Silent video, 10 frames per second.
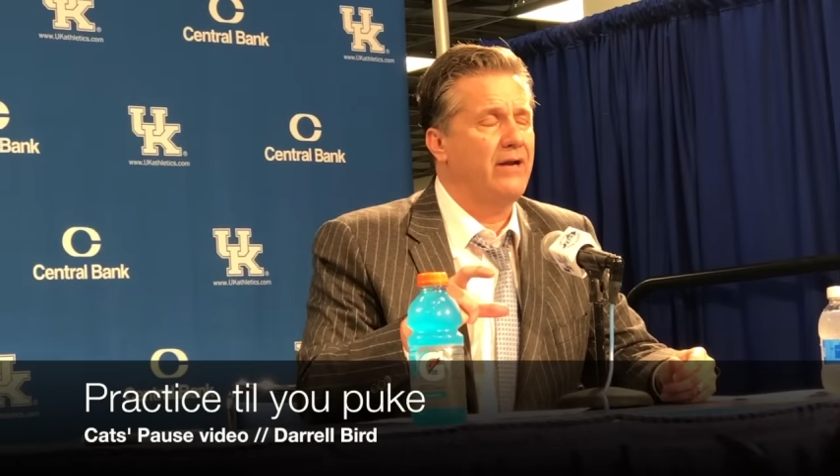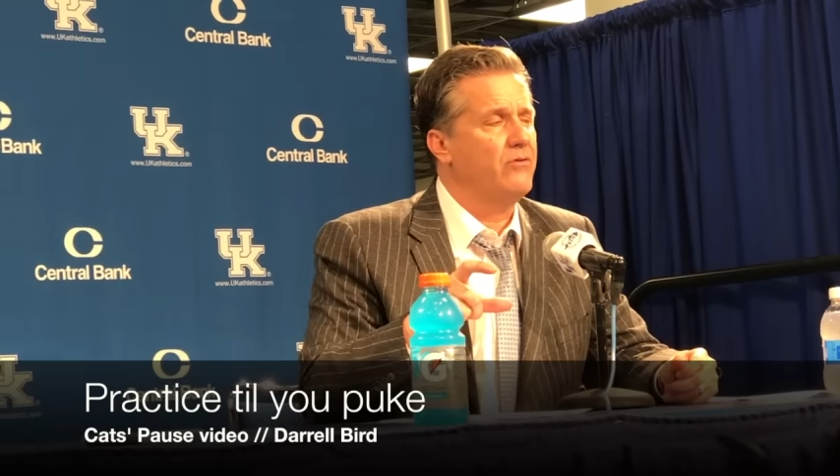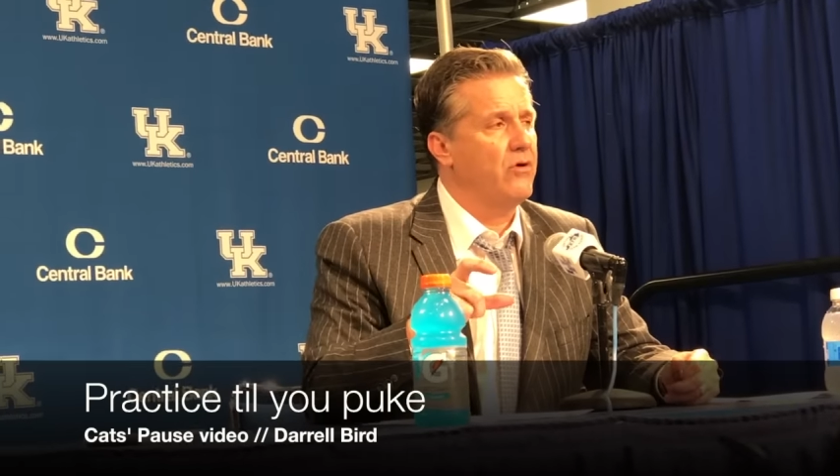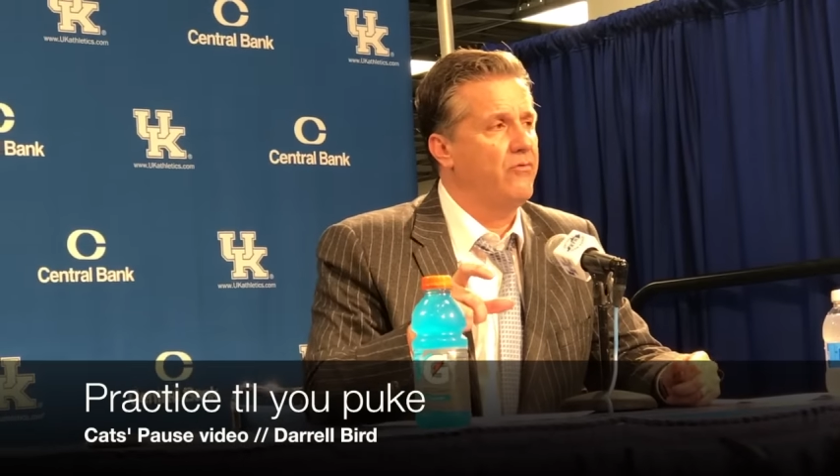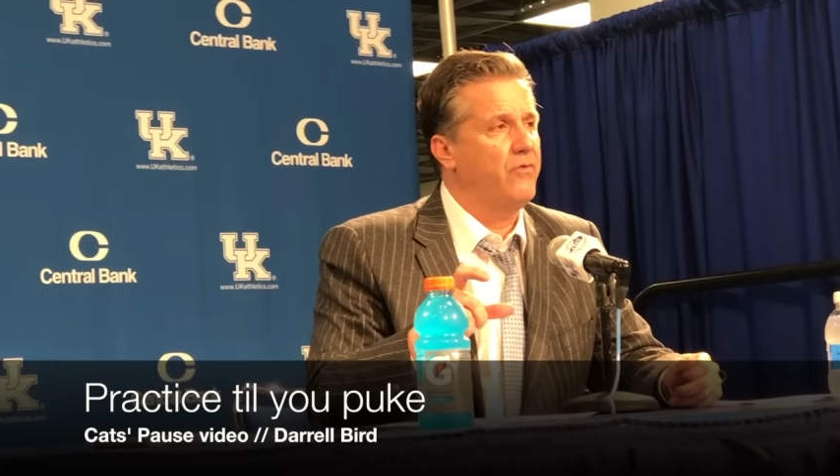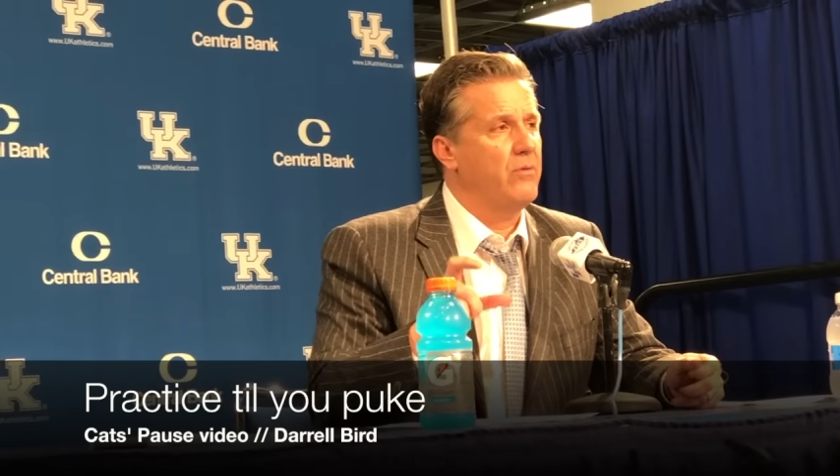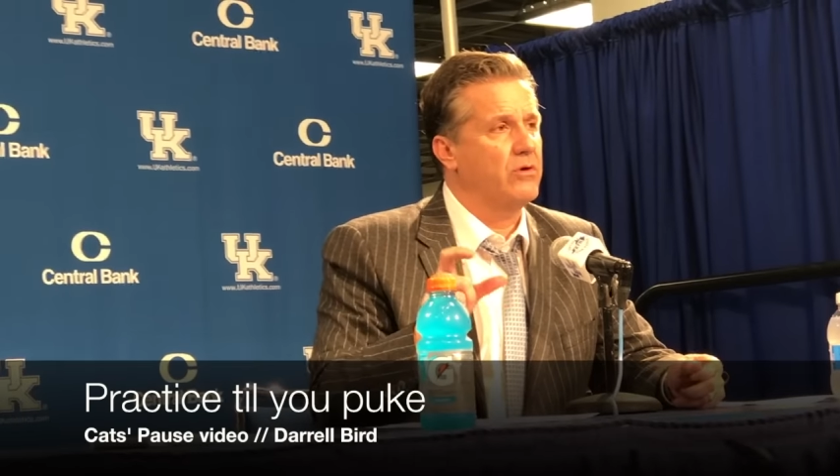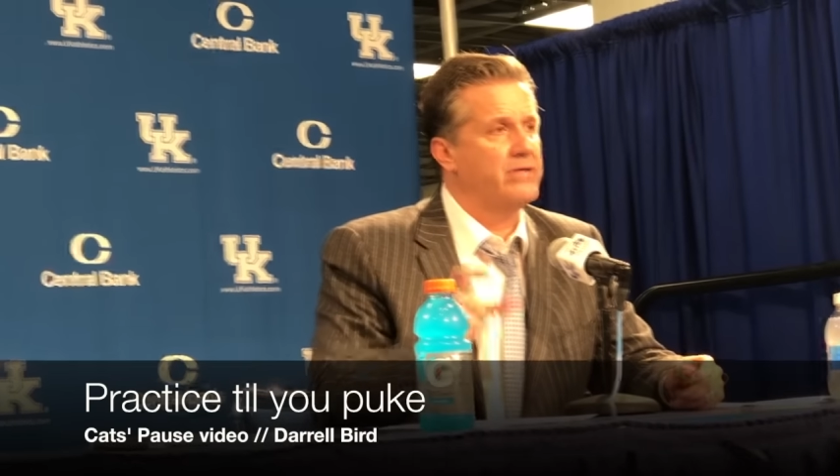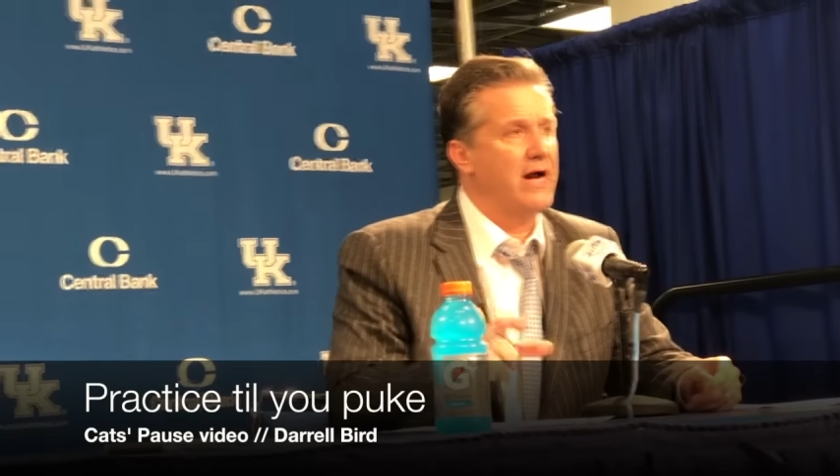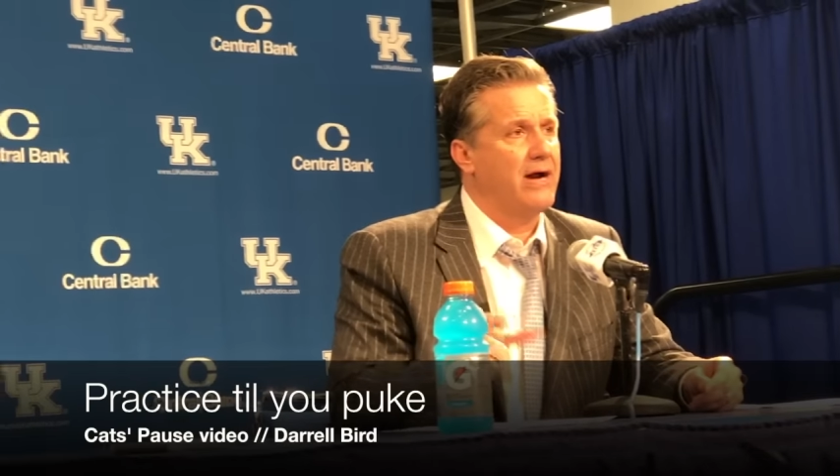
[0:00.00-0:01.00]
I don't know if we
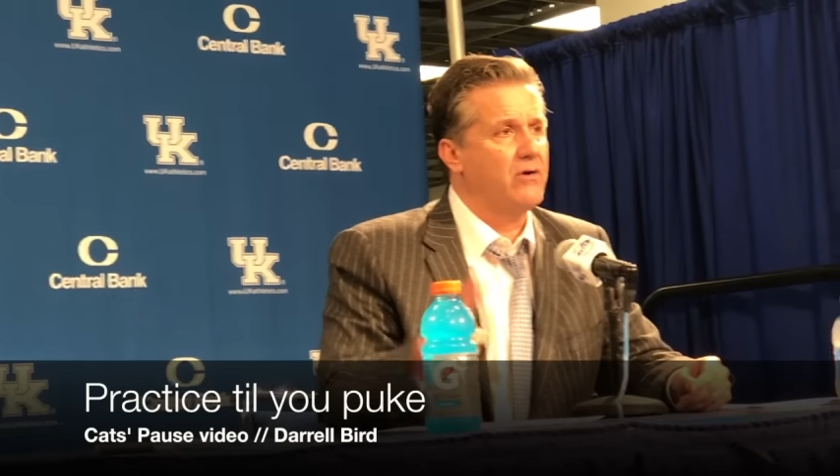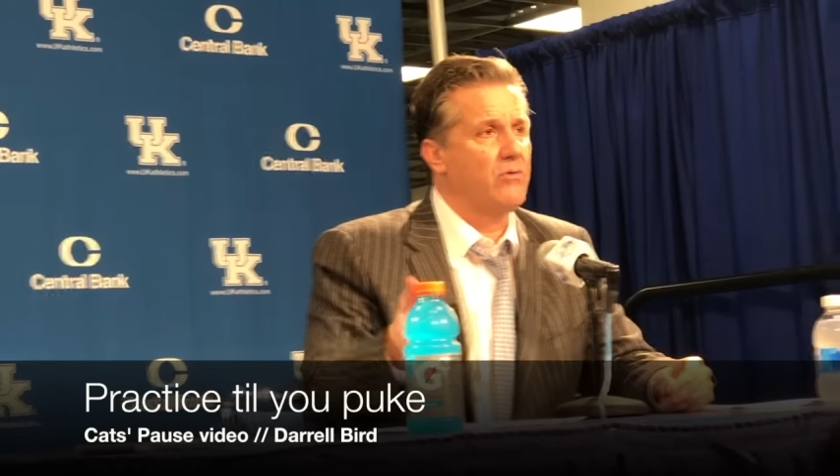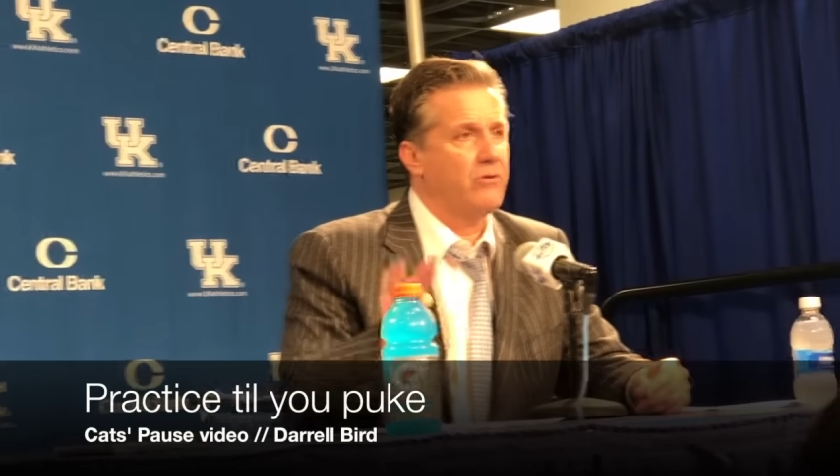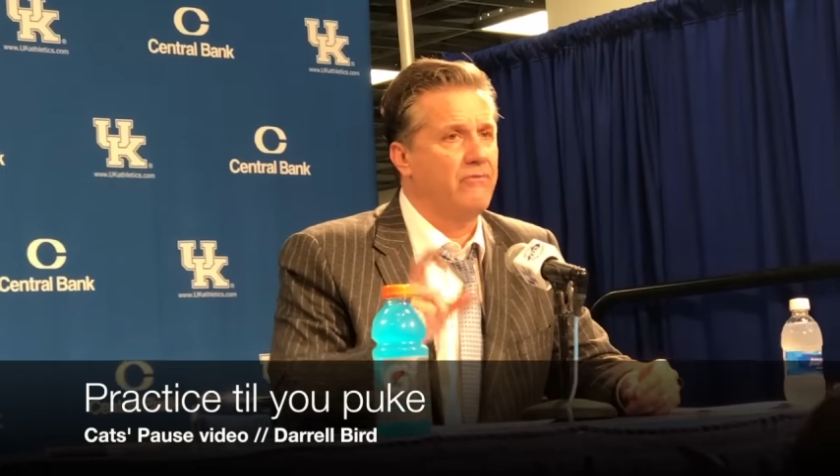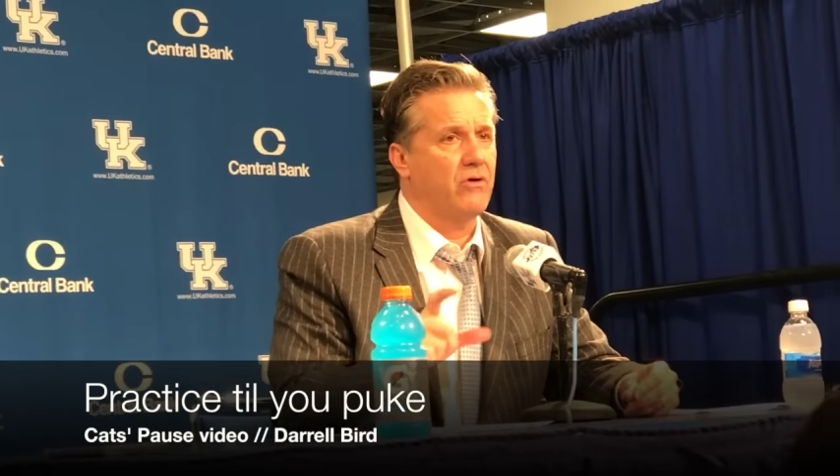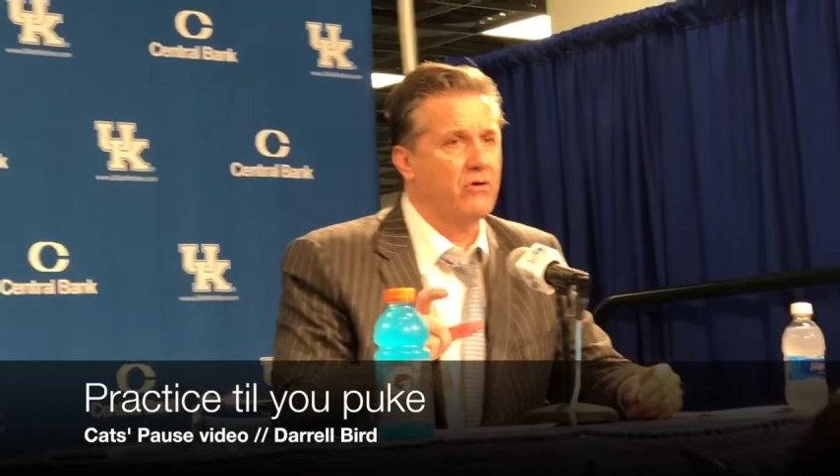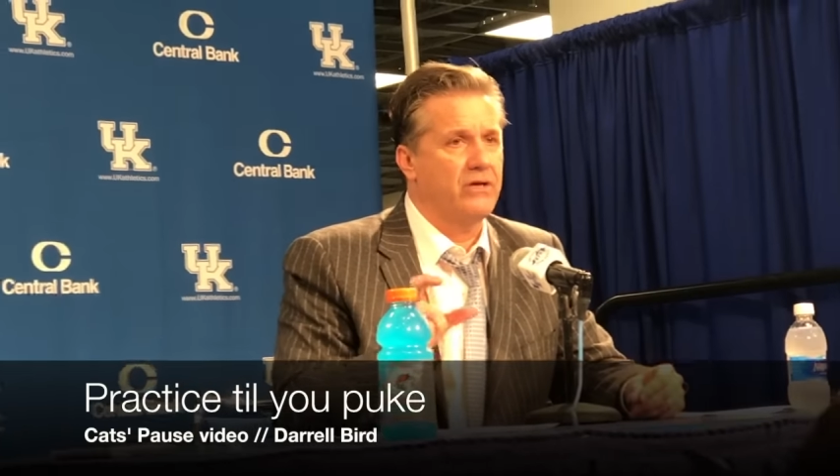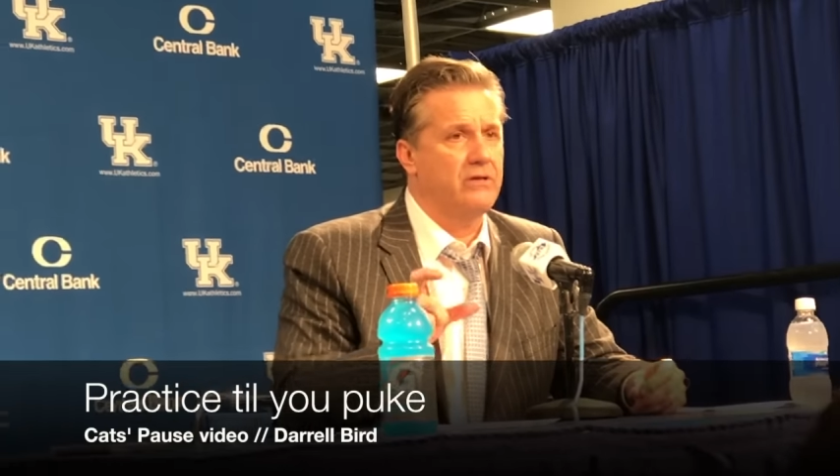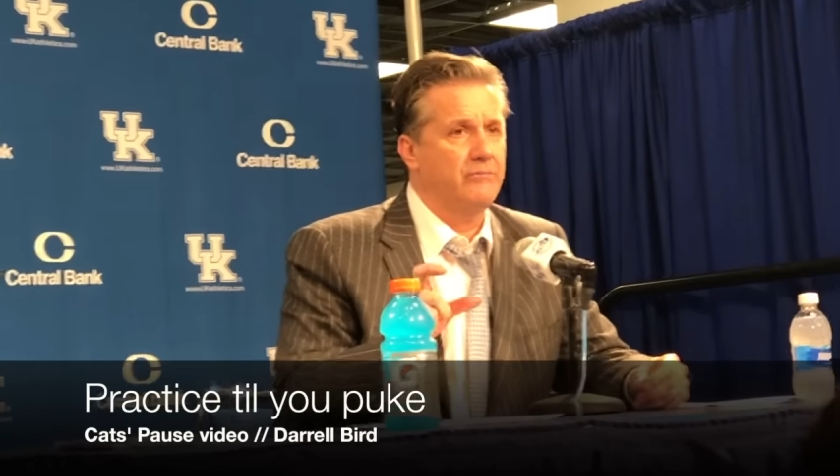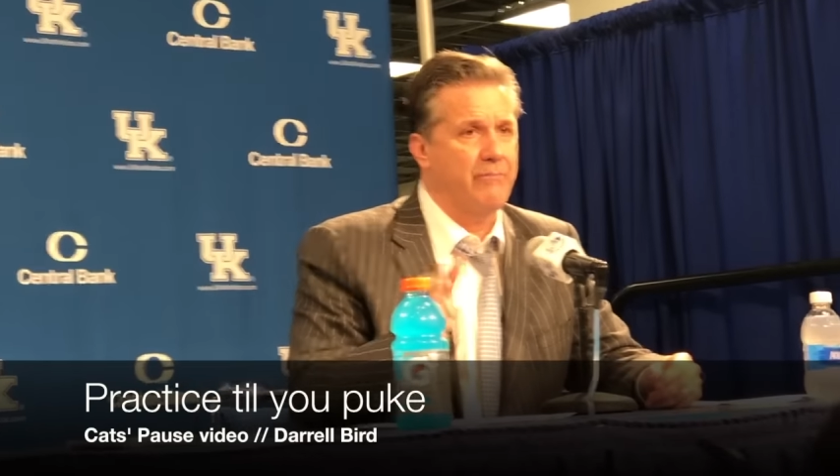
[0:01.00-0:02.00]
were tired or
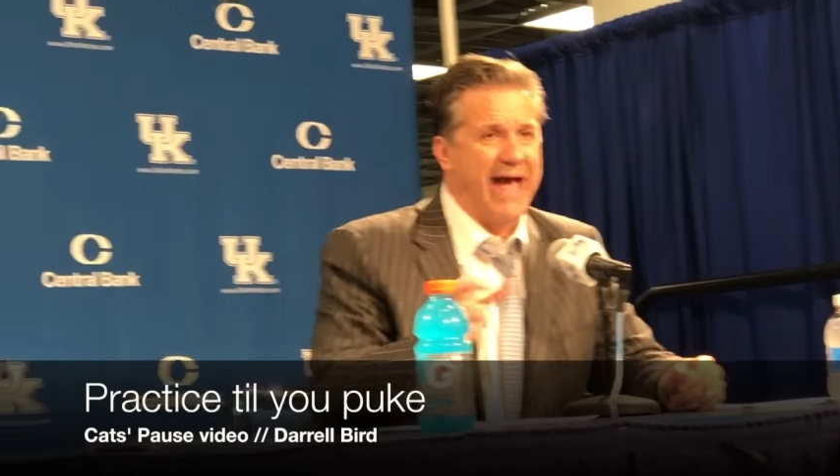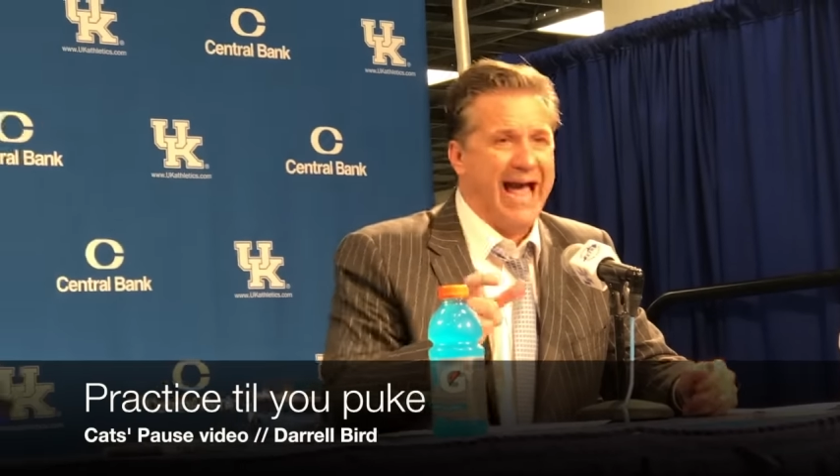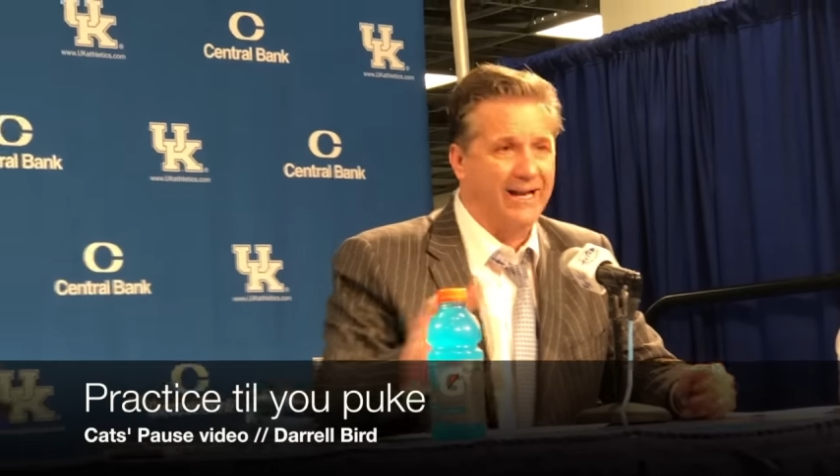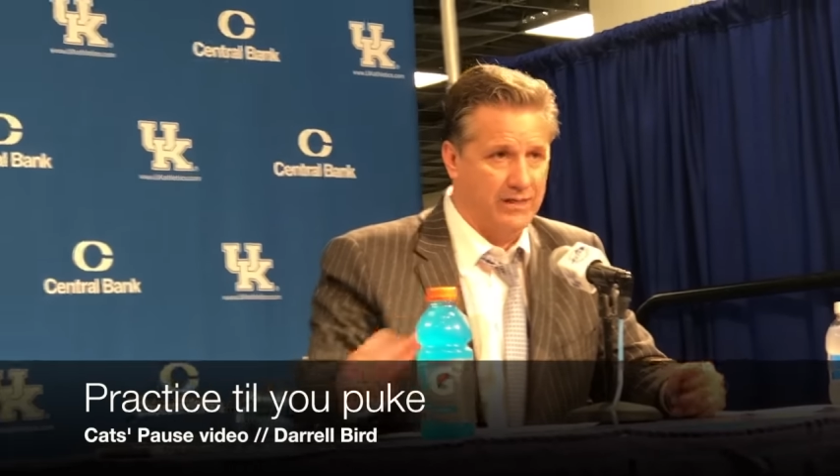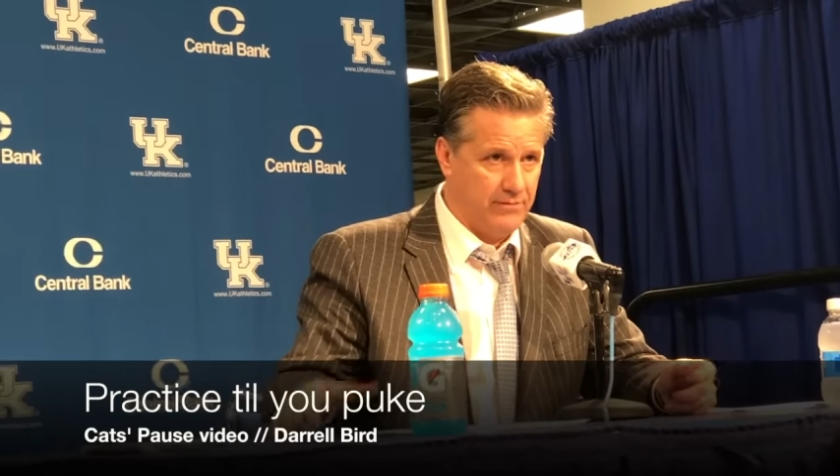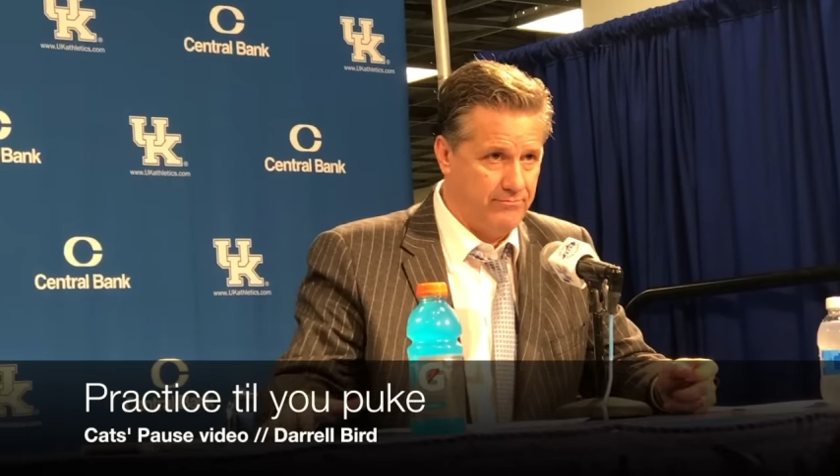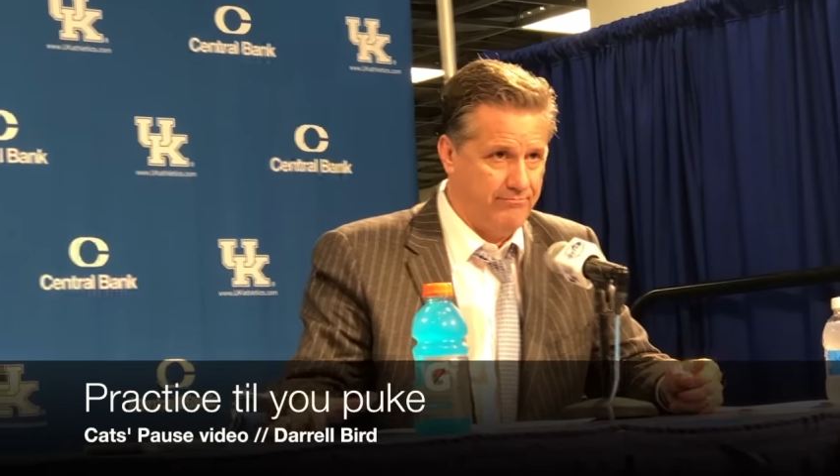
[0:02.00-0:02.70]
reverted back.